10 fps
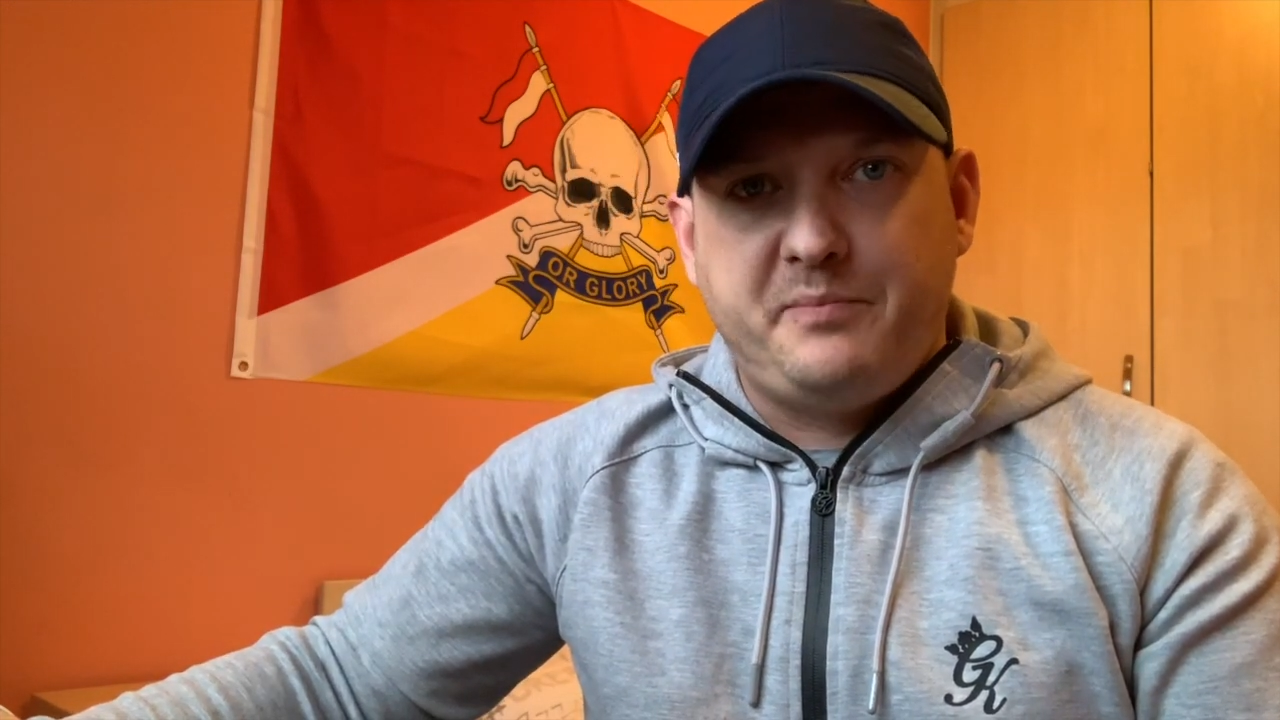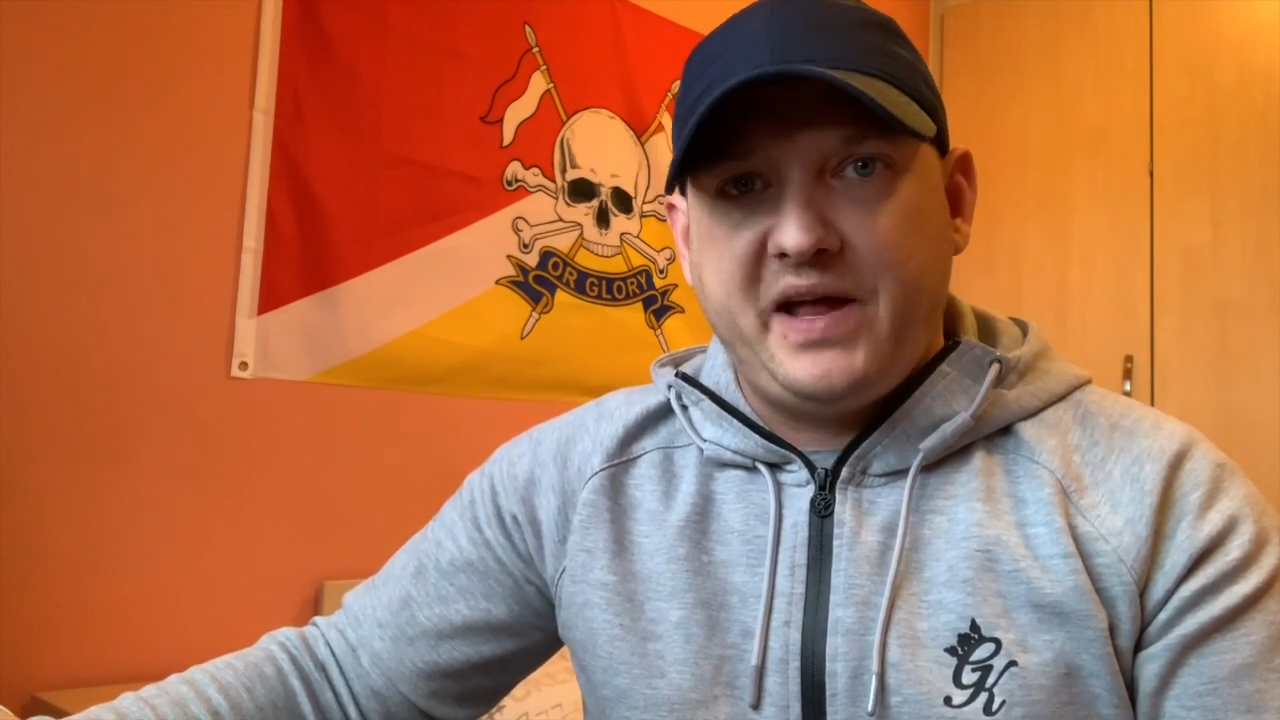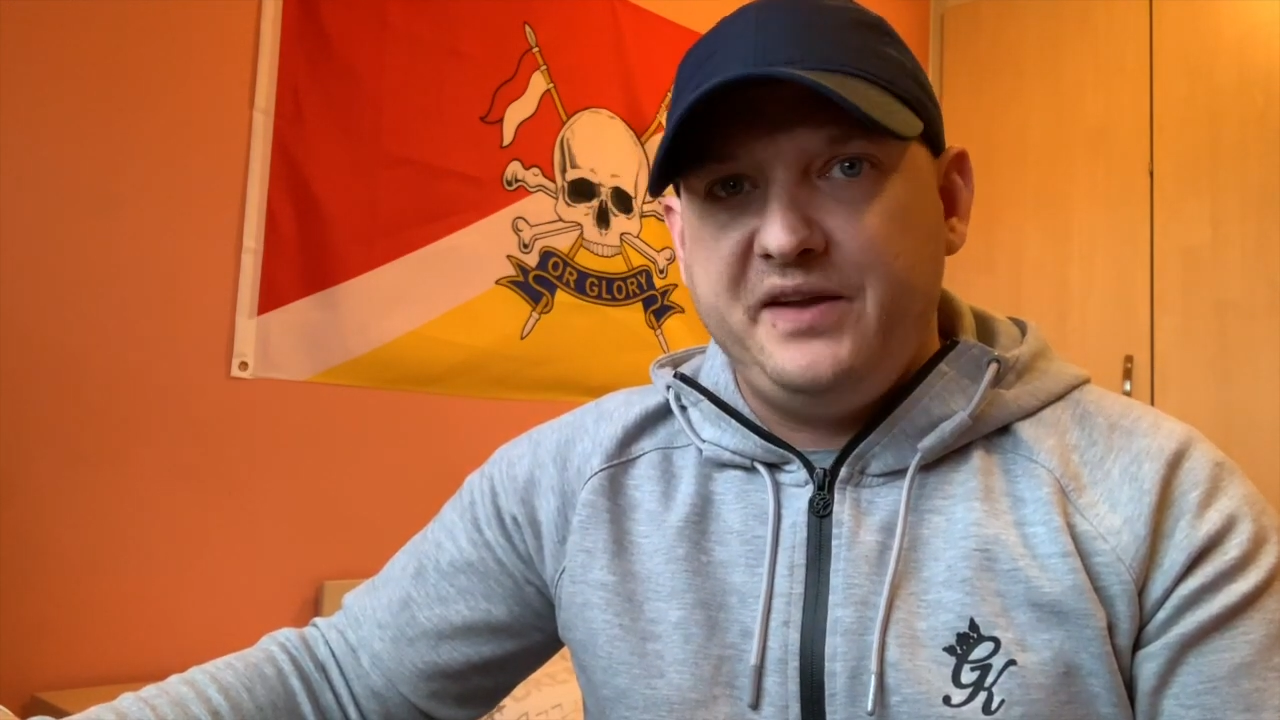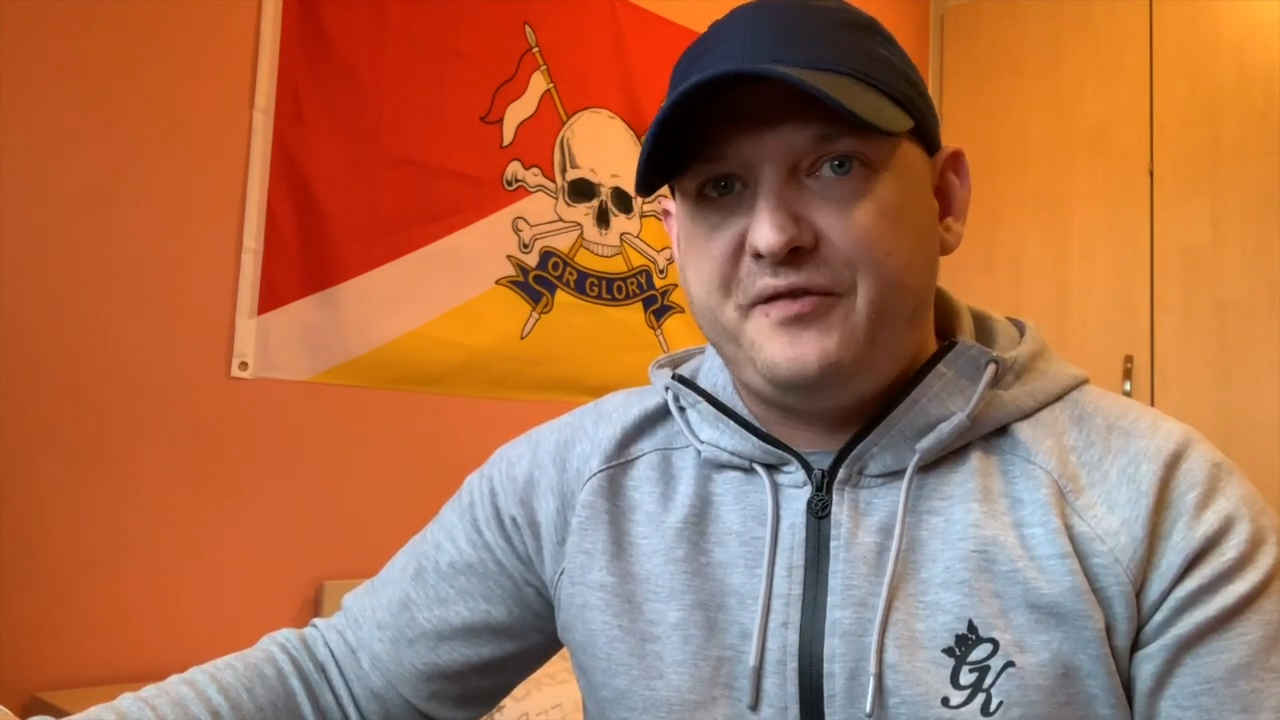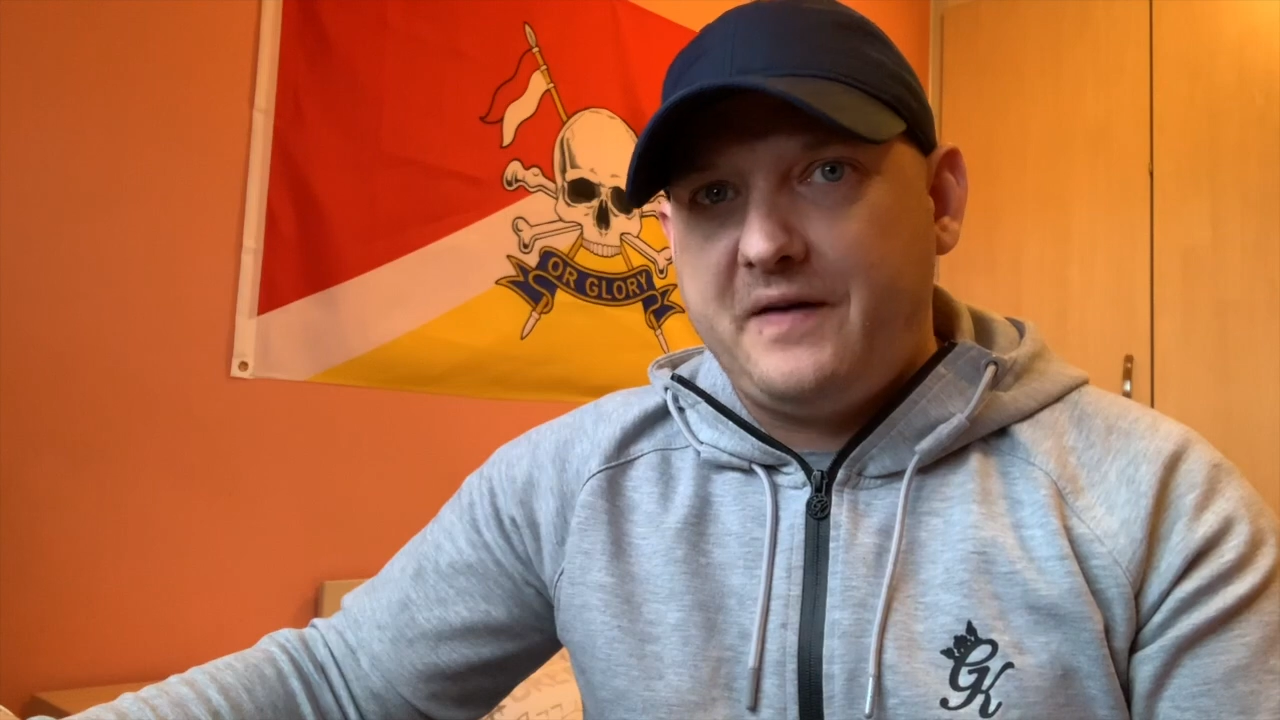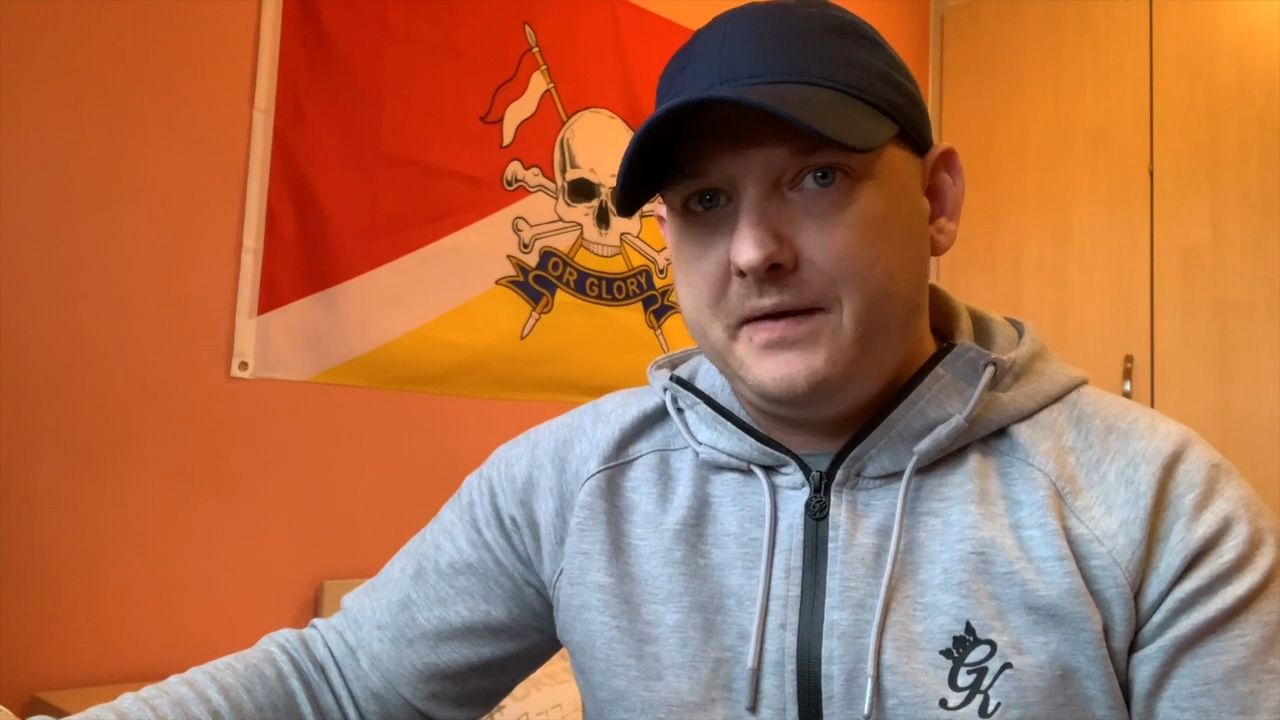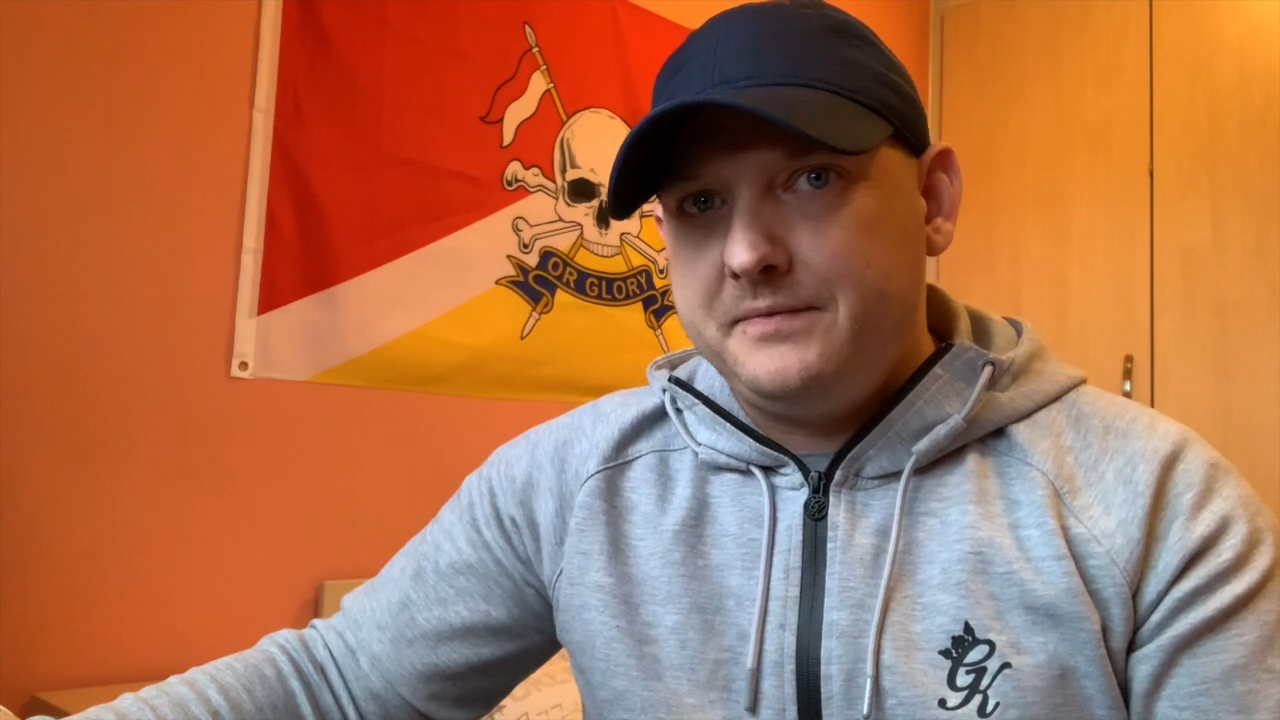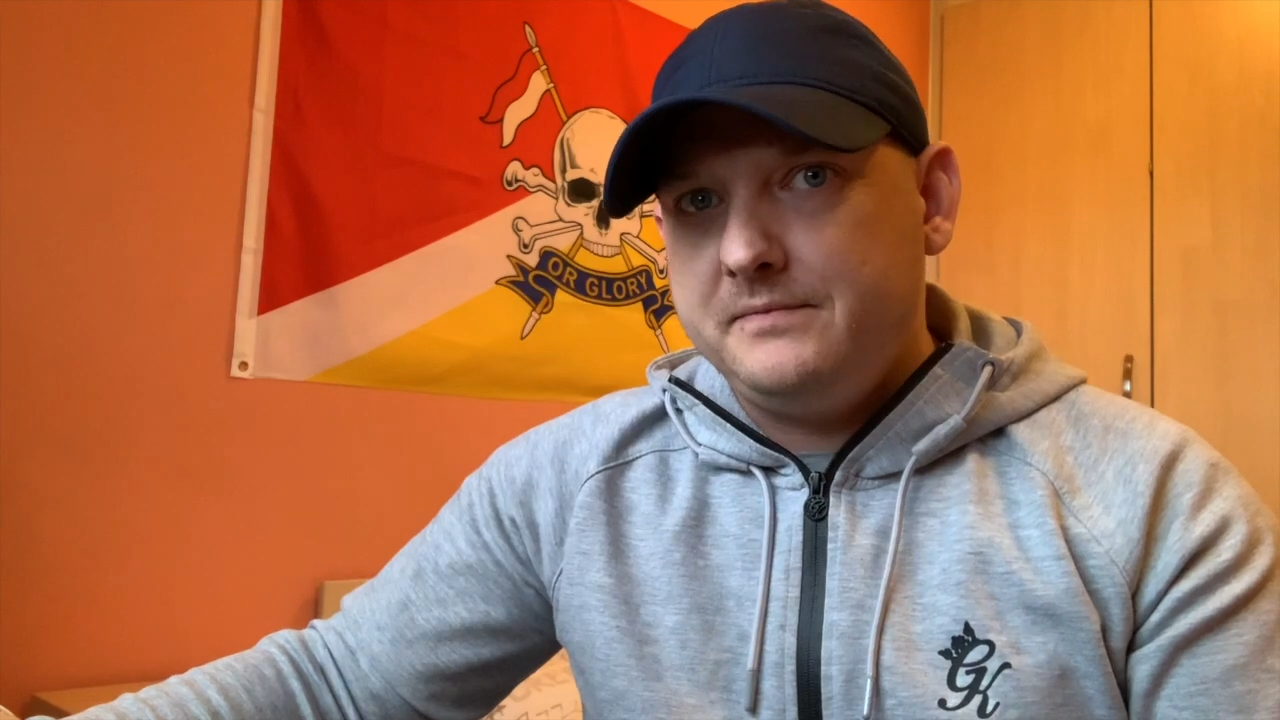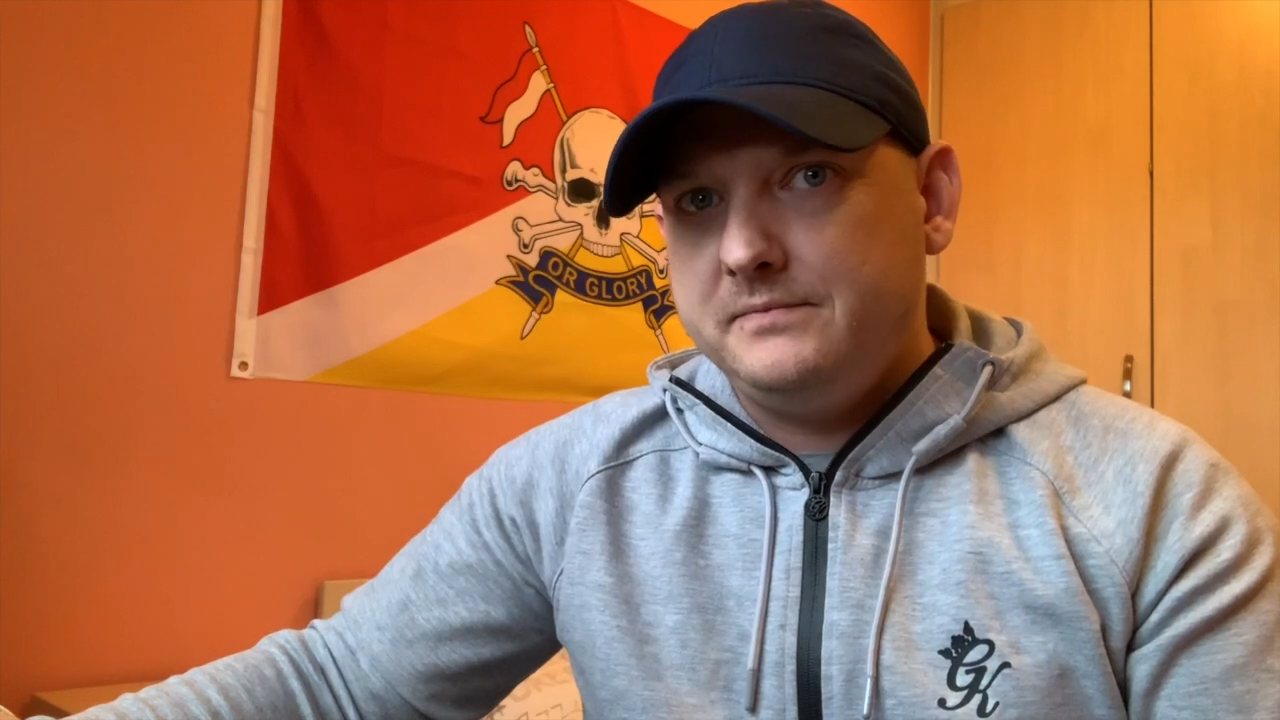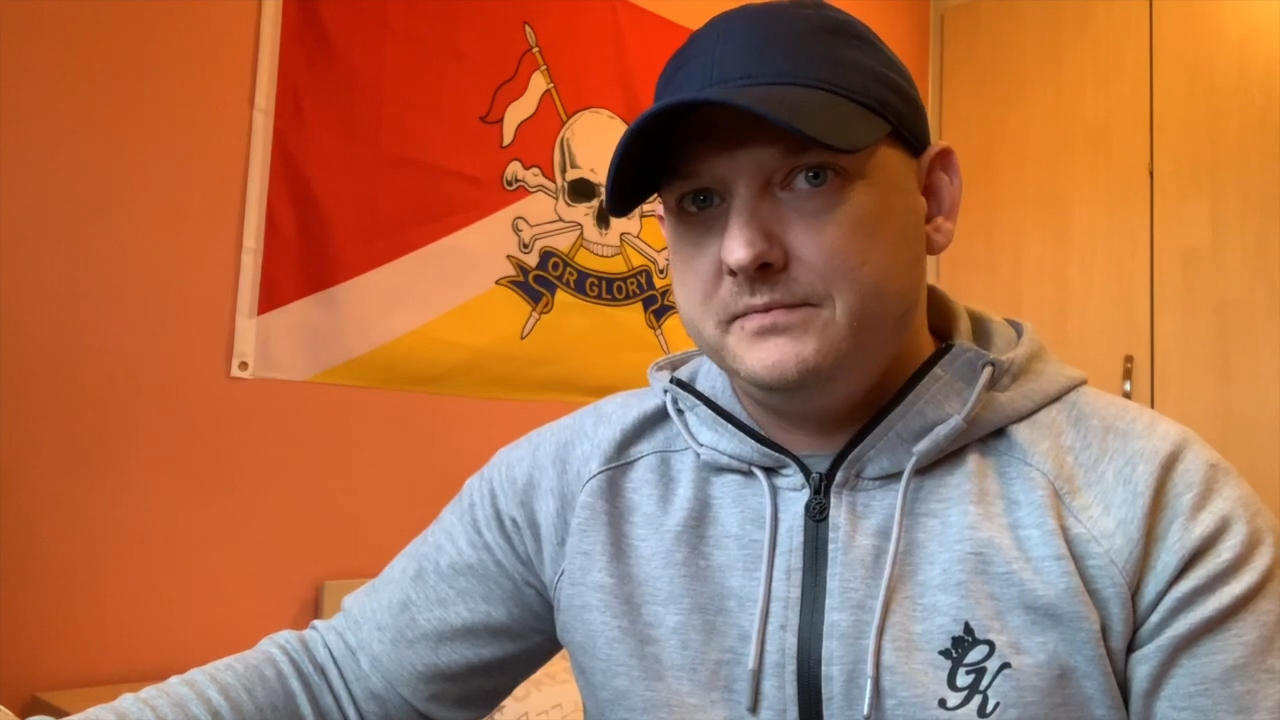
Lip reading: Penyfan.